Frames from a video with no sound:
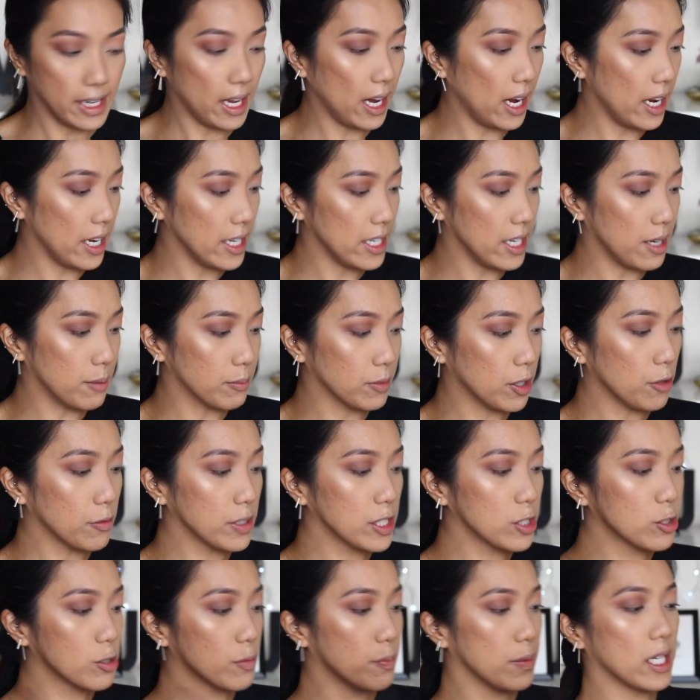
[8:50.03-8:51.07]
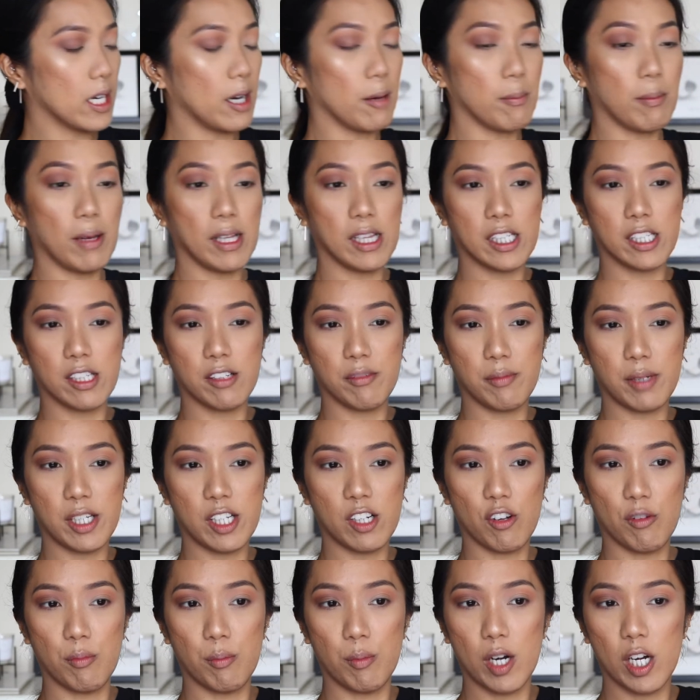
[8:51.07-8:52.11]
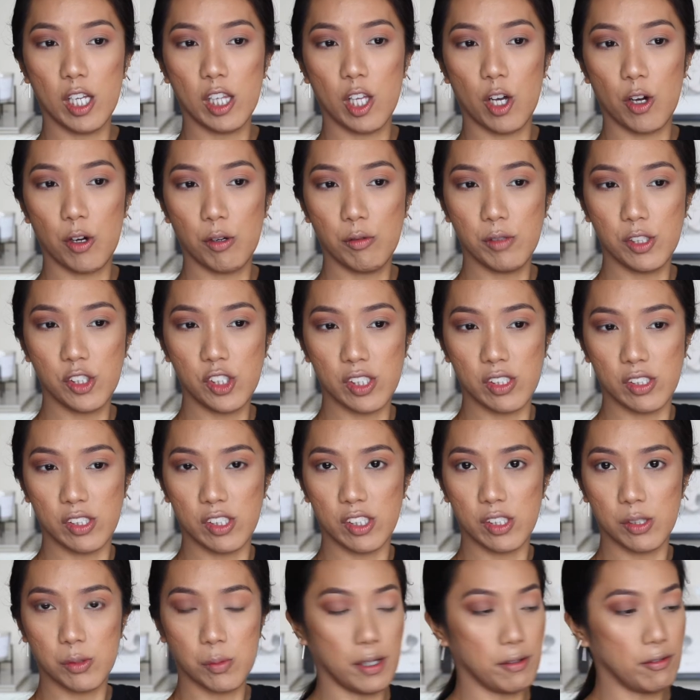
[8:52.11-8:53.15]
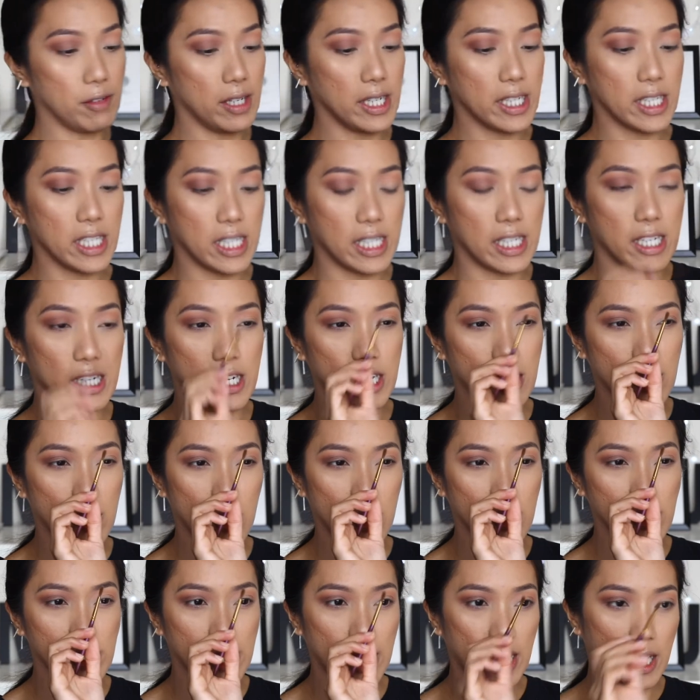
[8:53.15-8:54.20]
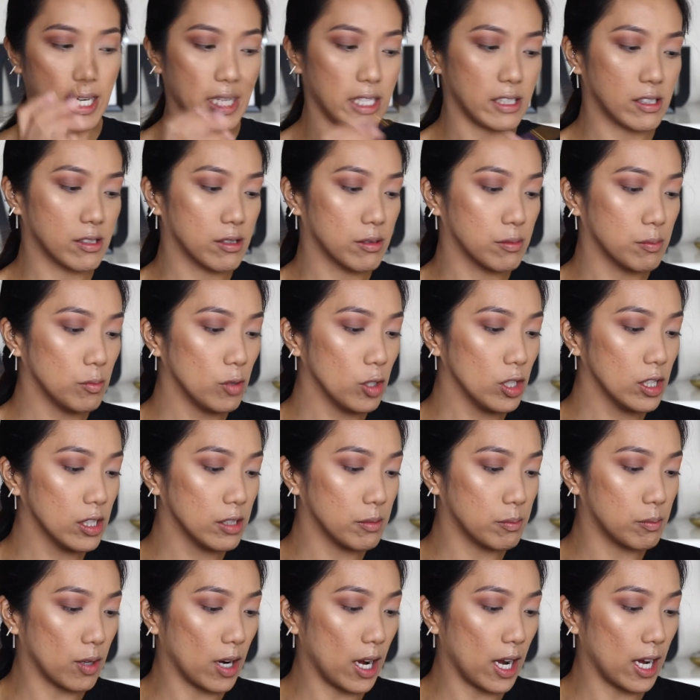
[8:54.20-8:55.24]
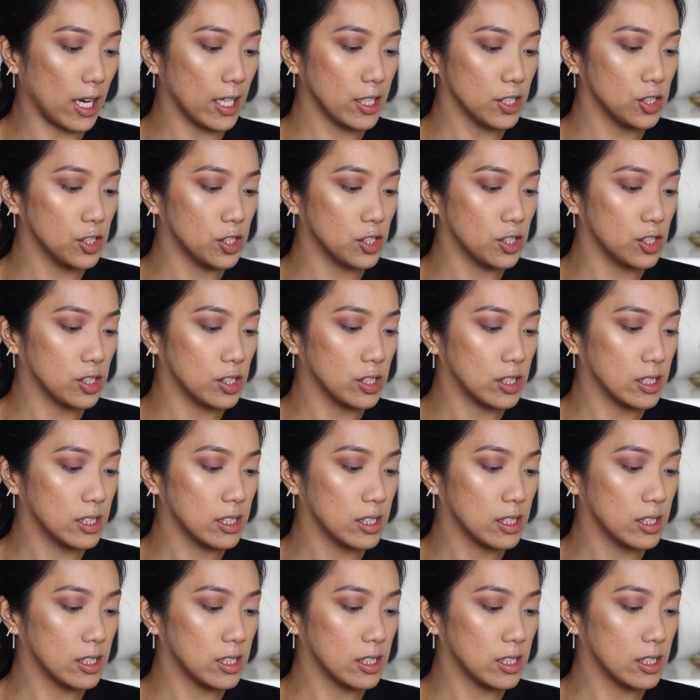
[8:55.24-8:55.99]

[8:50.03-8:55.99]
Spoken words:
I am going to pick up a little bit of Merlot, which is this one right here, on a smaller brush